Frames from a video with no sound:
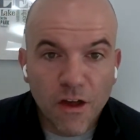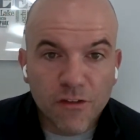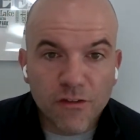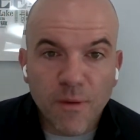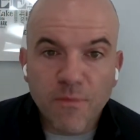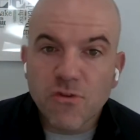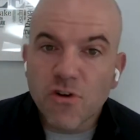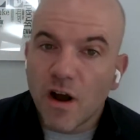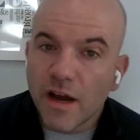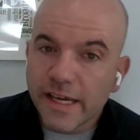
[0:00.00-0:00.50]

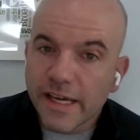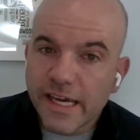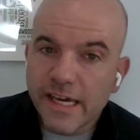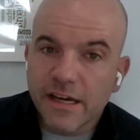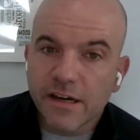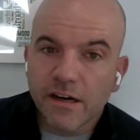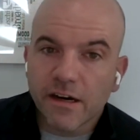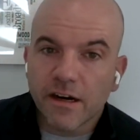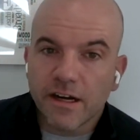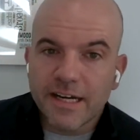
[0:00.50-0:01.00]
So I'm drawing
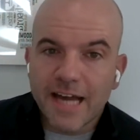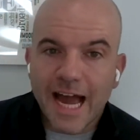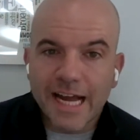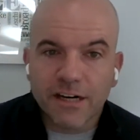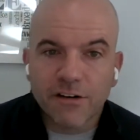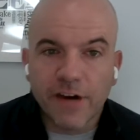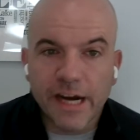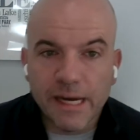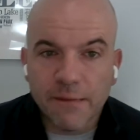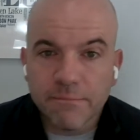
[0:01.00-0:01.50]
here a
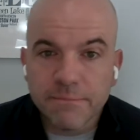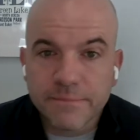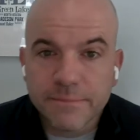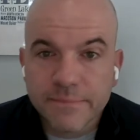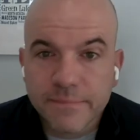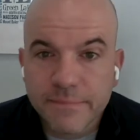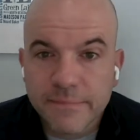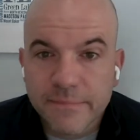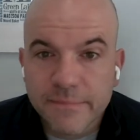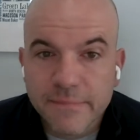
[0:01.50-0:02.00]
diagram,
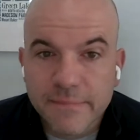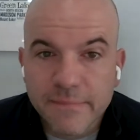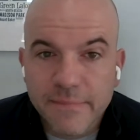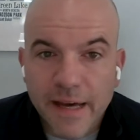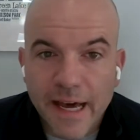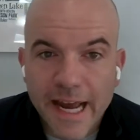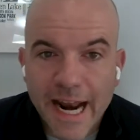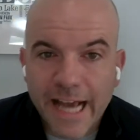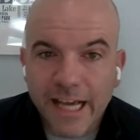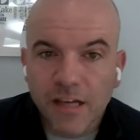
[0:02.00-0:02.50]

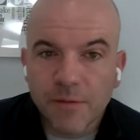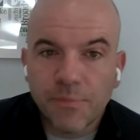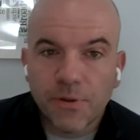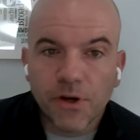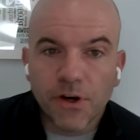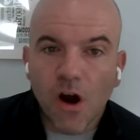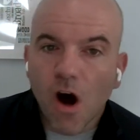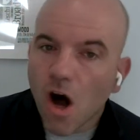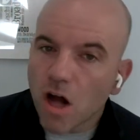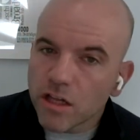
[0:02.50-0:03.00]
and I could
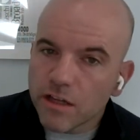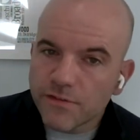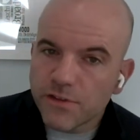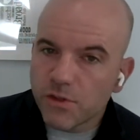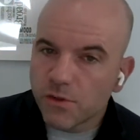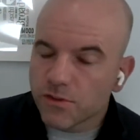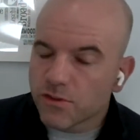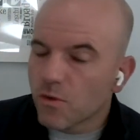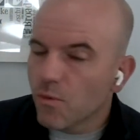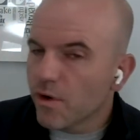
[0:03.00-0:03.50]
put all of
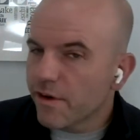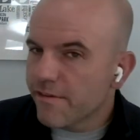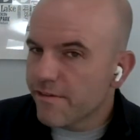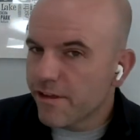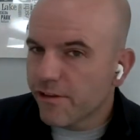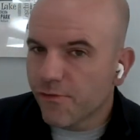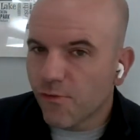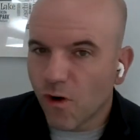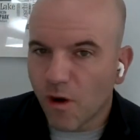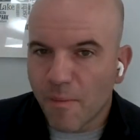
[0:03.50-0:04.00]
you into one of
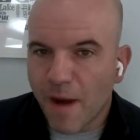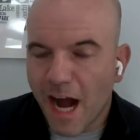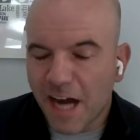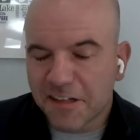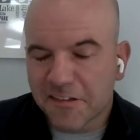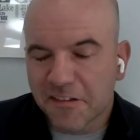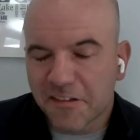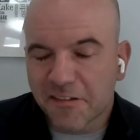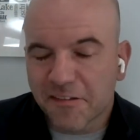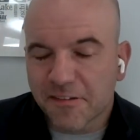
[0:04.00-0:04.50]
these four
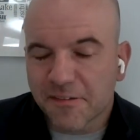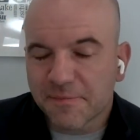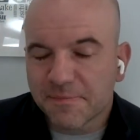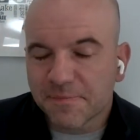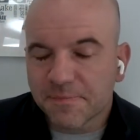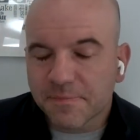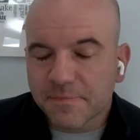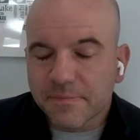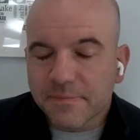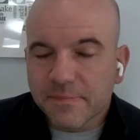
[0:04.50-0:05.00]
boxes.
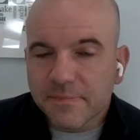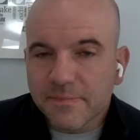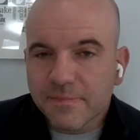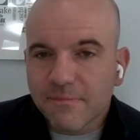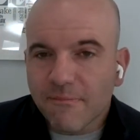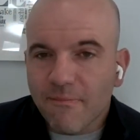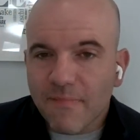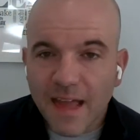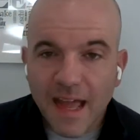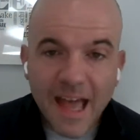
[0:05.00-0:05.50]

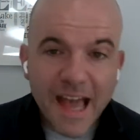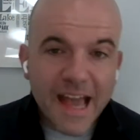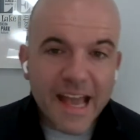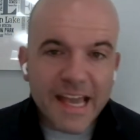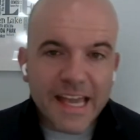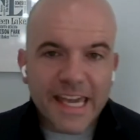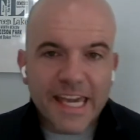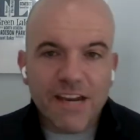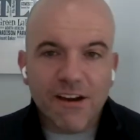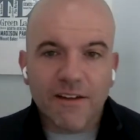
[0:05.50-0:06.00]

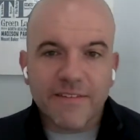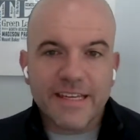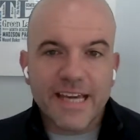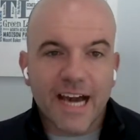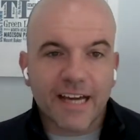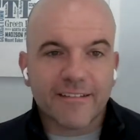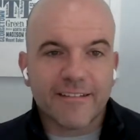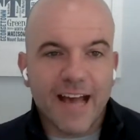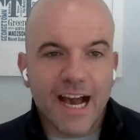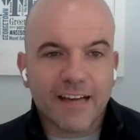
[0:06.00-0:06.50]
Here on the
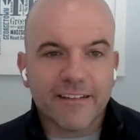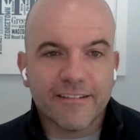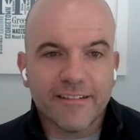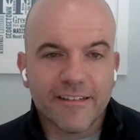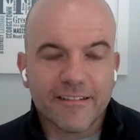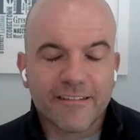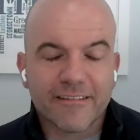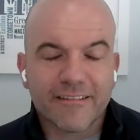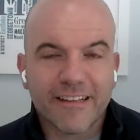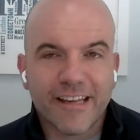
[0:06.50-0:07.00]

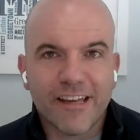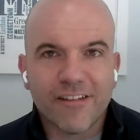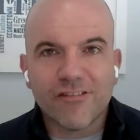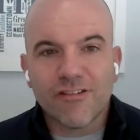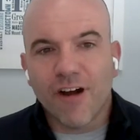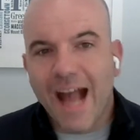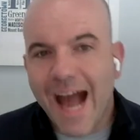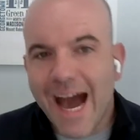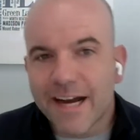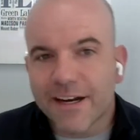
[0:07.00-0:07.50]
x-axis is
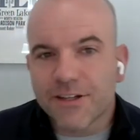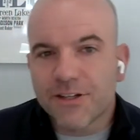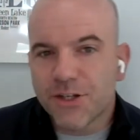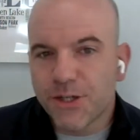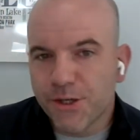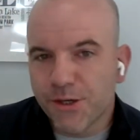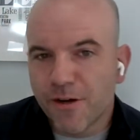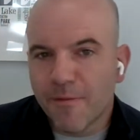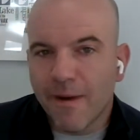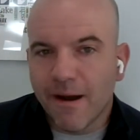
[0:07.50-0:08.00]
your
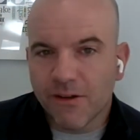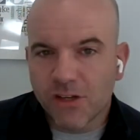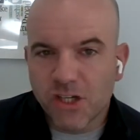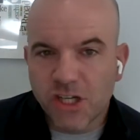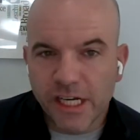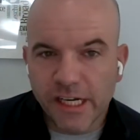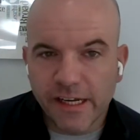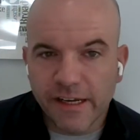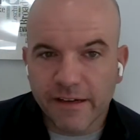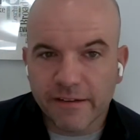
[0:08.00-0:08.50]
attitude about
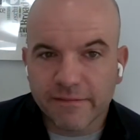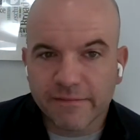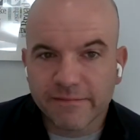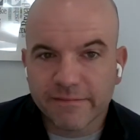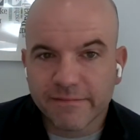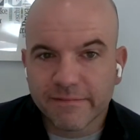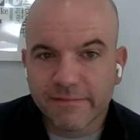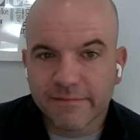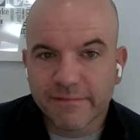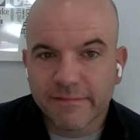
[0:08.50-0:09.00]
cheating.
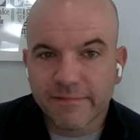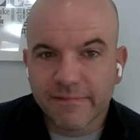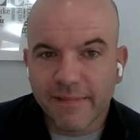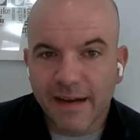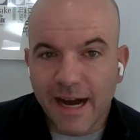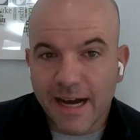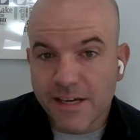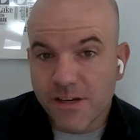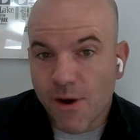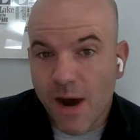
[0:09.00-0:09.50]

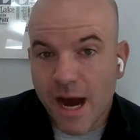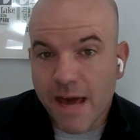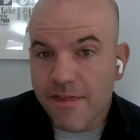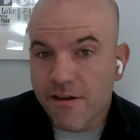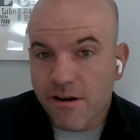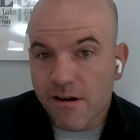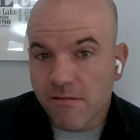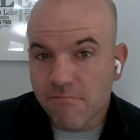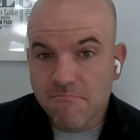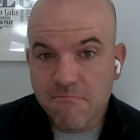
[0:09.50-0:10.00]
You
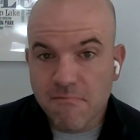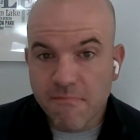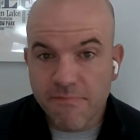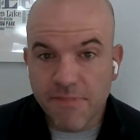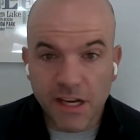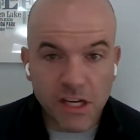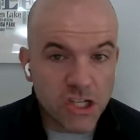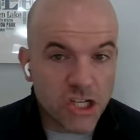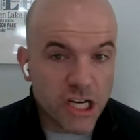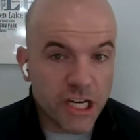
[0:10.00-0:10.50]
either
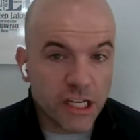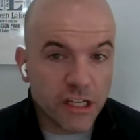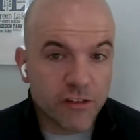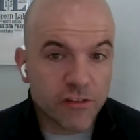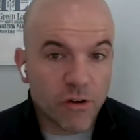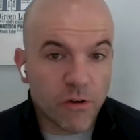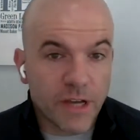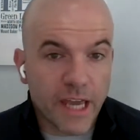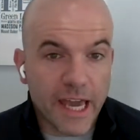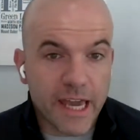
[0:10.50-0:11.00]
think cheating
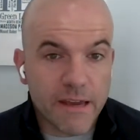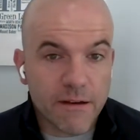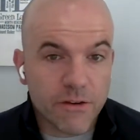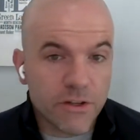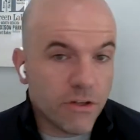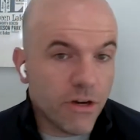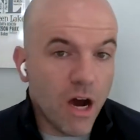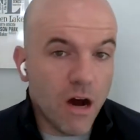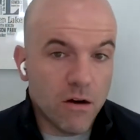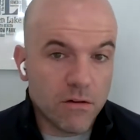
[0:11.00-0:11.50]
is okay or
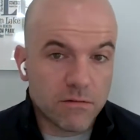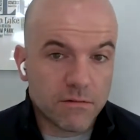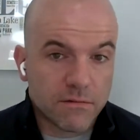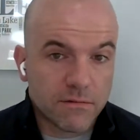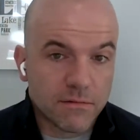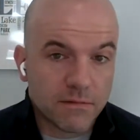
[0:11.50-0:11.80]
you don't.